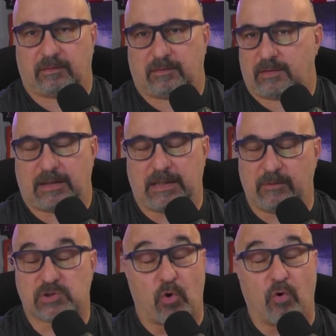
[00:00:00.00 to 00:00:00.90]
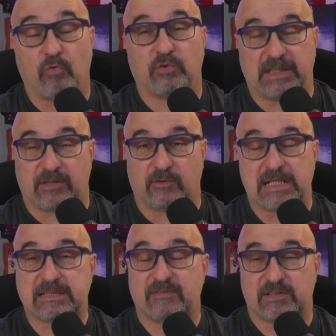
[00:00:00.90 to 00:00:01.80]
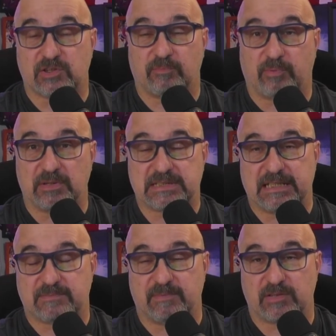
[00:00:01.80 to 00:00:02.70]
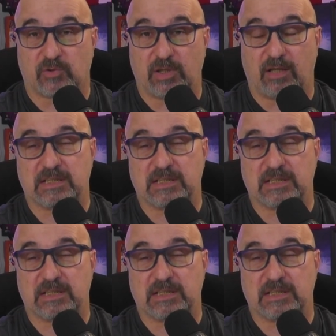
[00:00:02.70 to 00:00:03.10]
he was overly aggressive at certain points against Montreal,